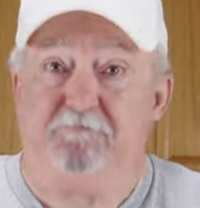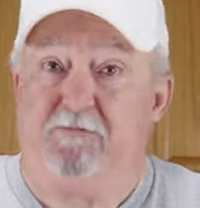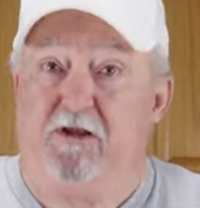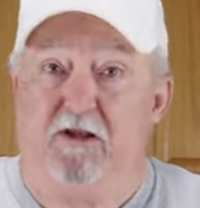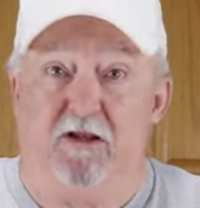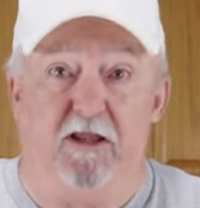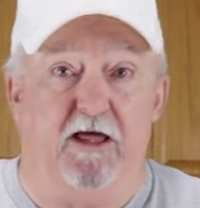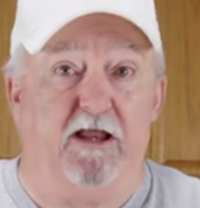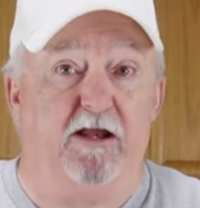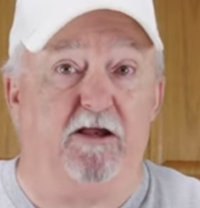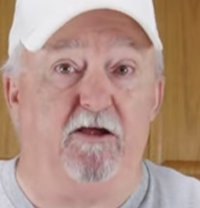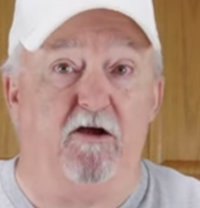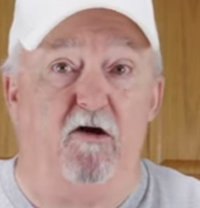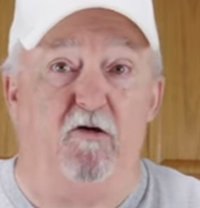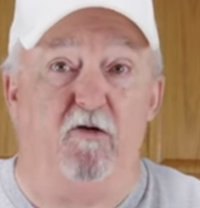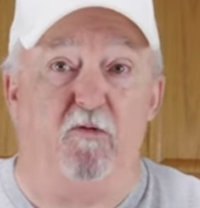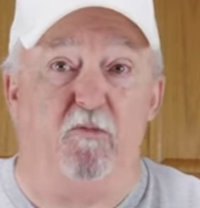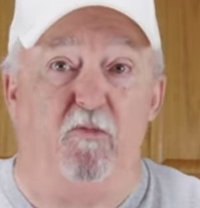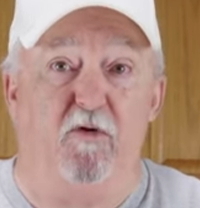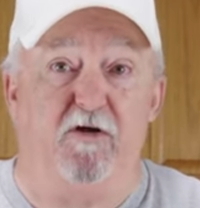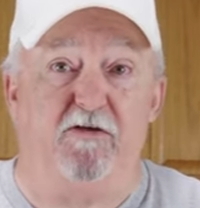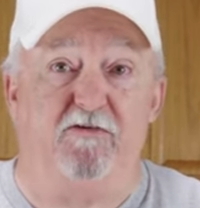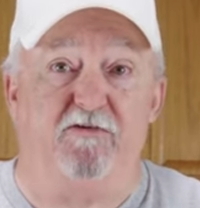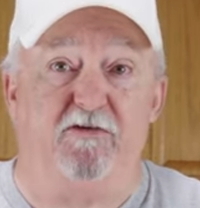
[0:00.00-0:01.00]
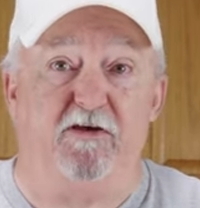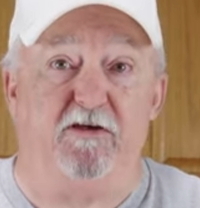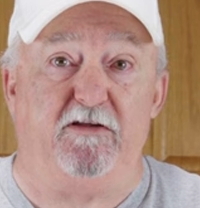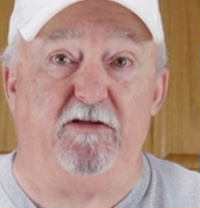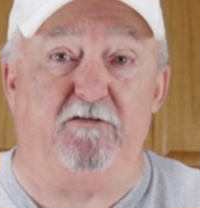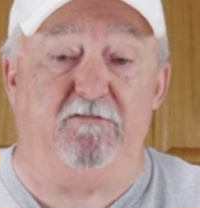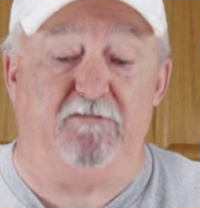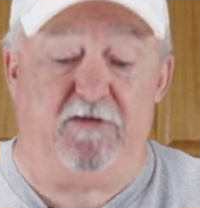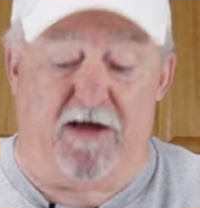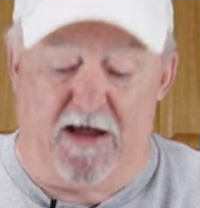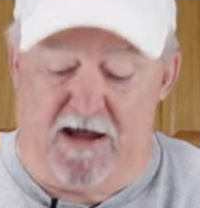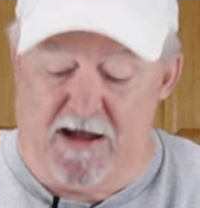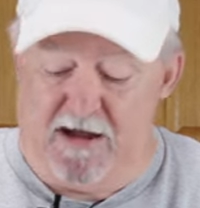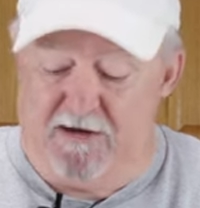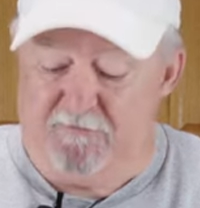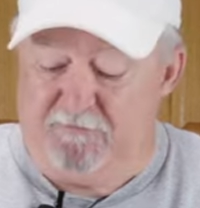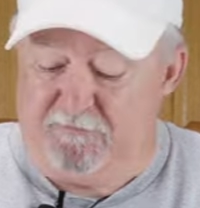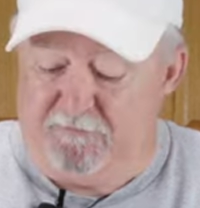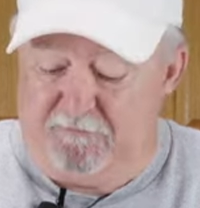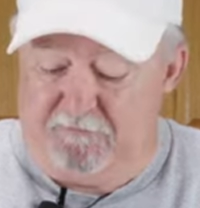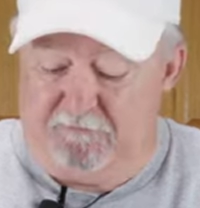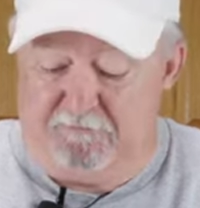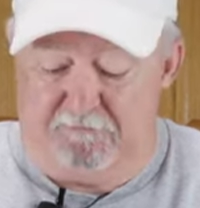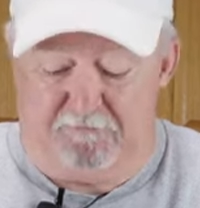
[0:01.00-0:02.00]
let it go to 165,
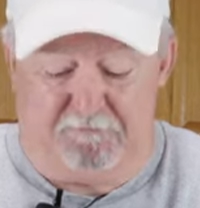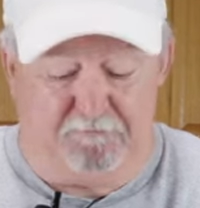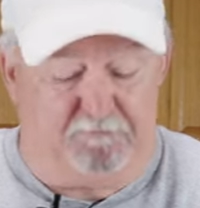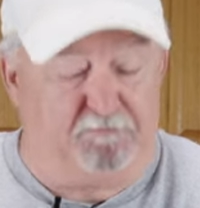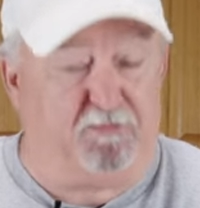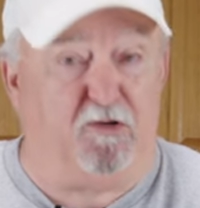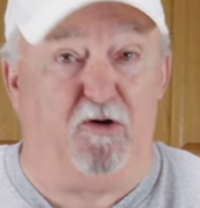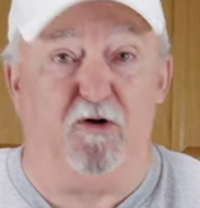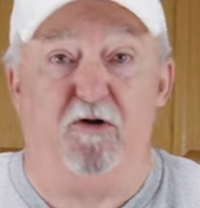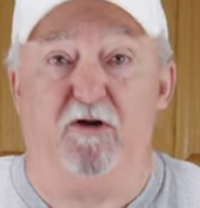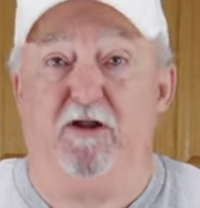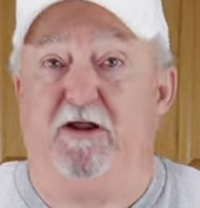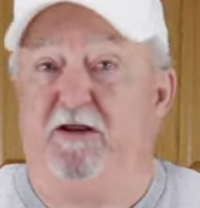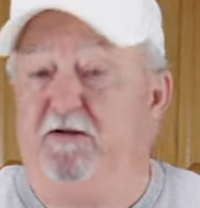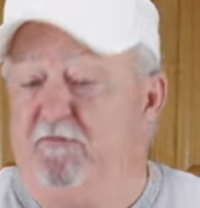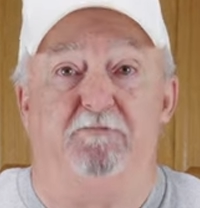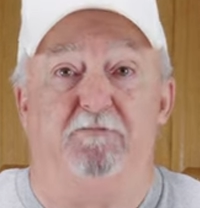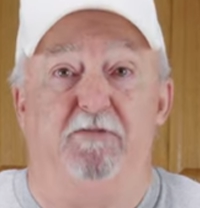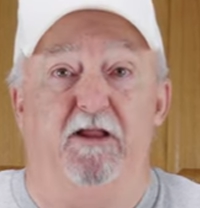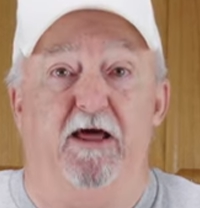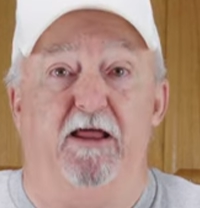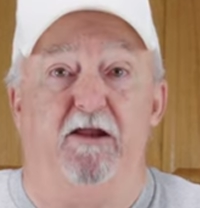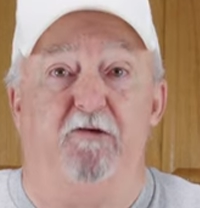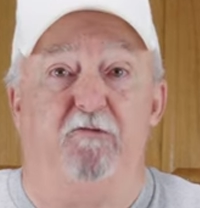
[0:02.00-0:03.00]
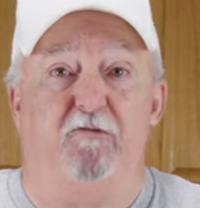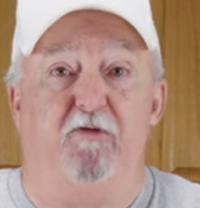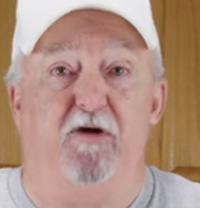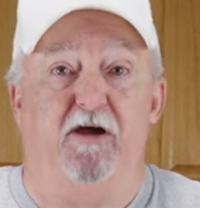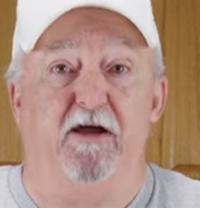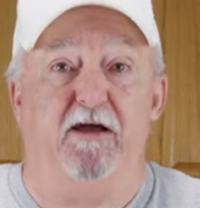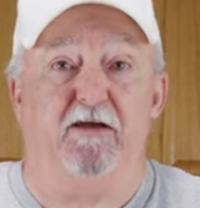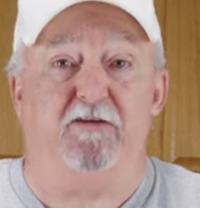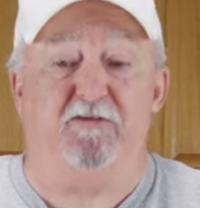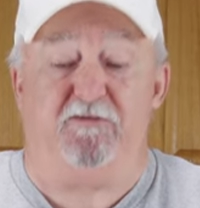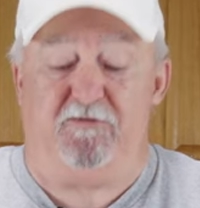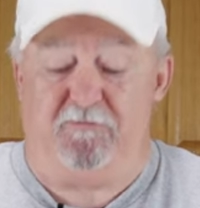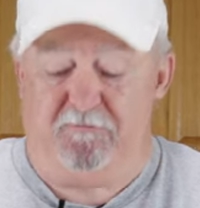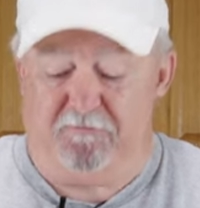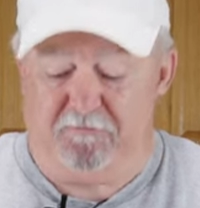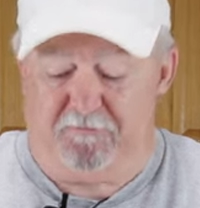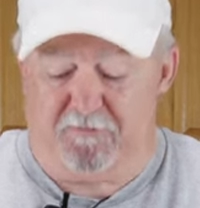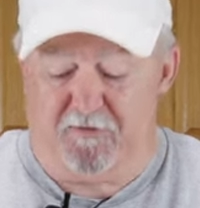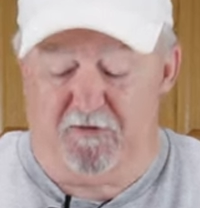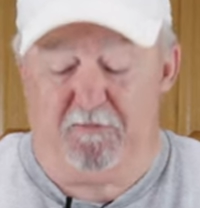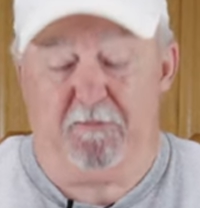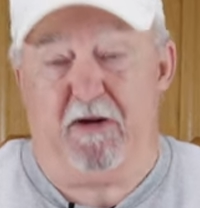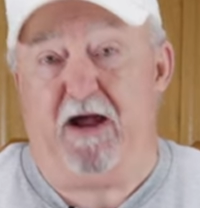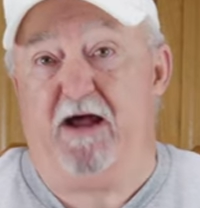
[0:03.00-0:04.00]
pulled it, let it rest
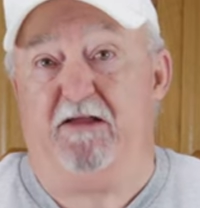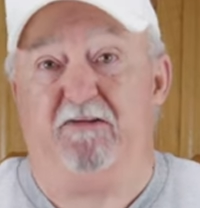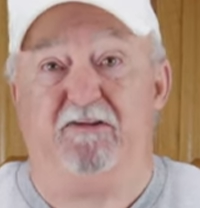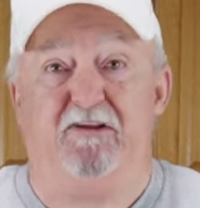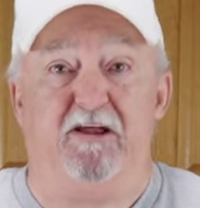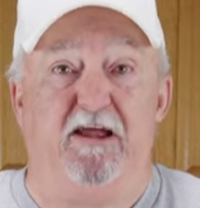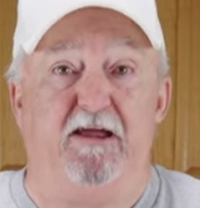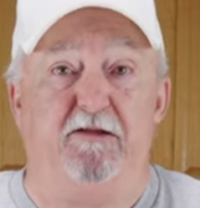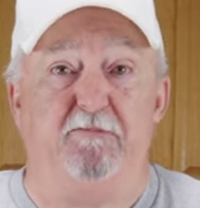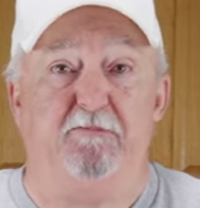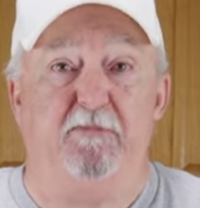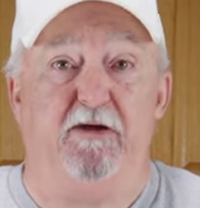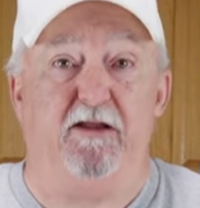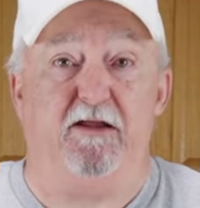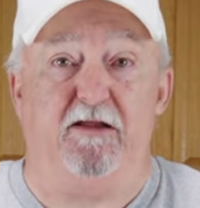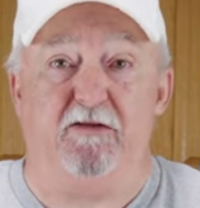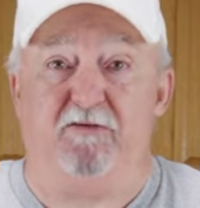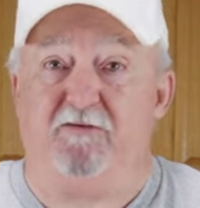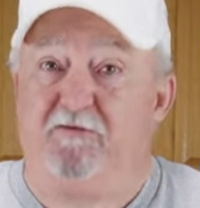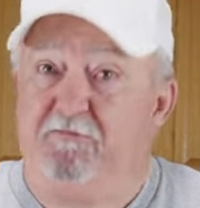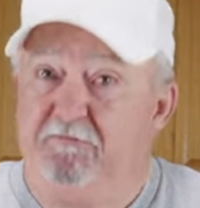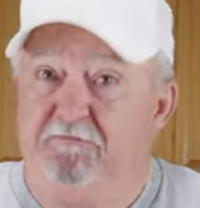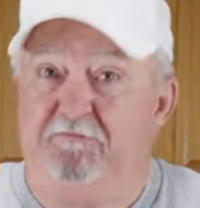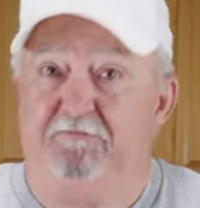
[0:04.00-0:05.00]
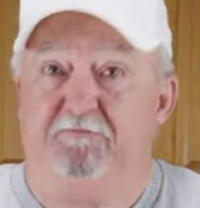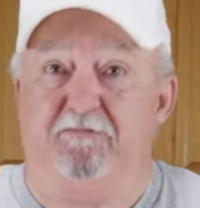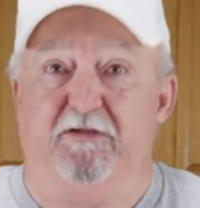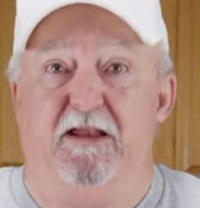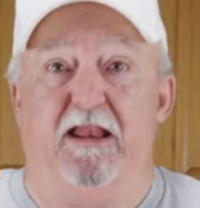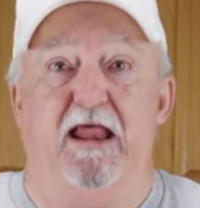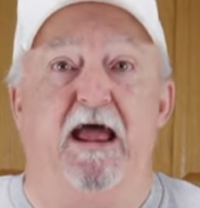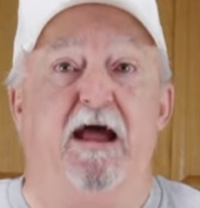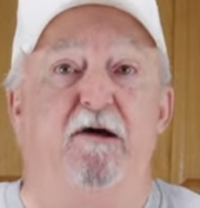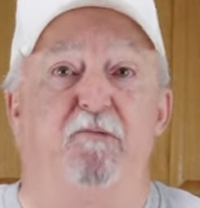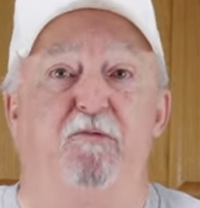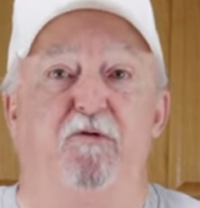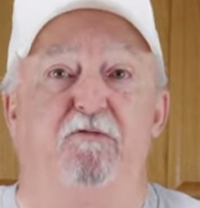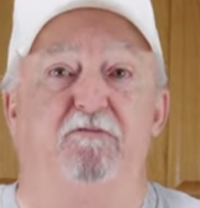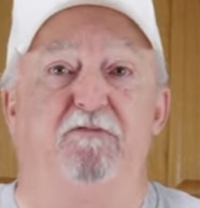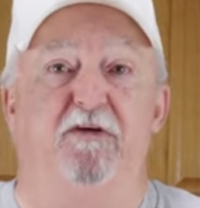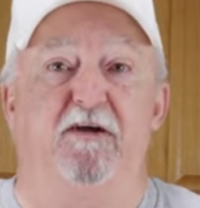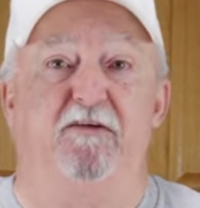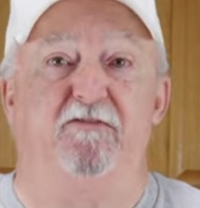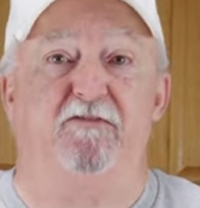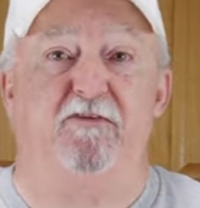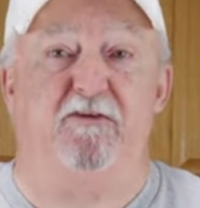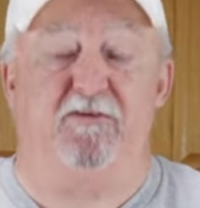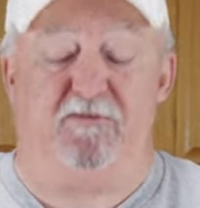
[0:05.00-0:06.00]
for about 10 minutes. Now we're
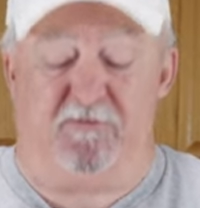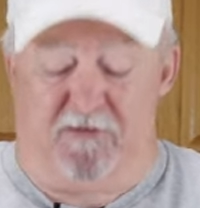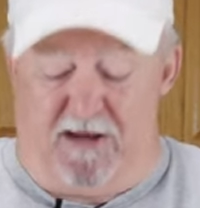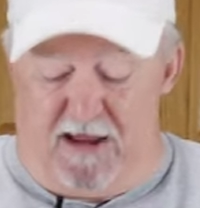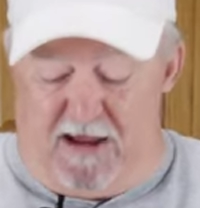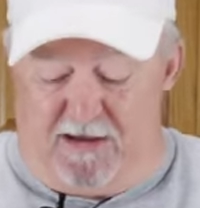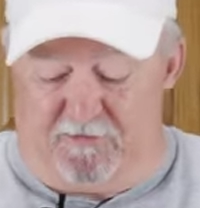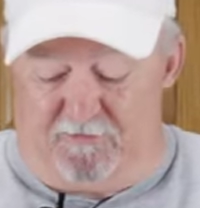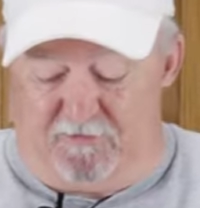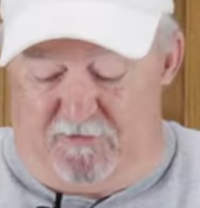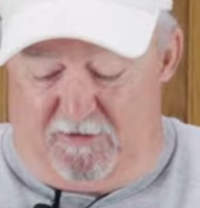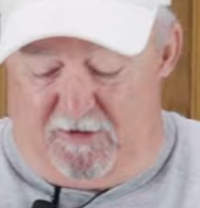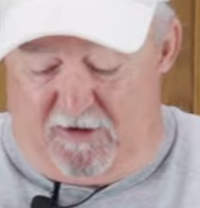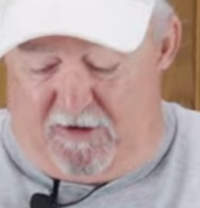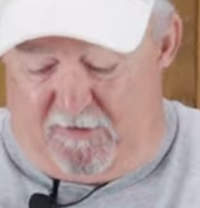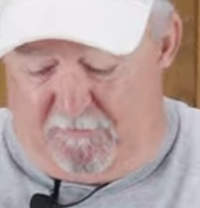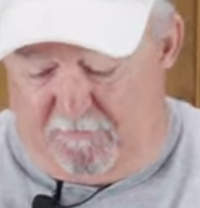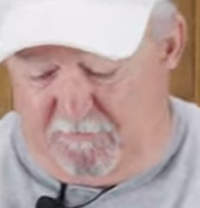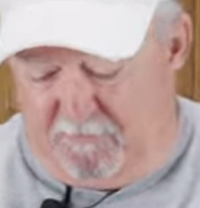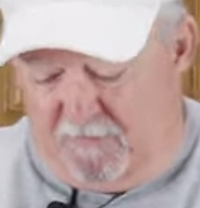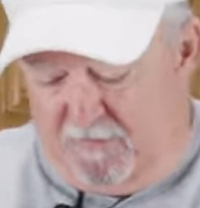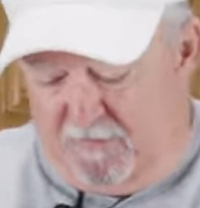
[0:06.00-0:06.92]
fixing to slice it up.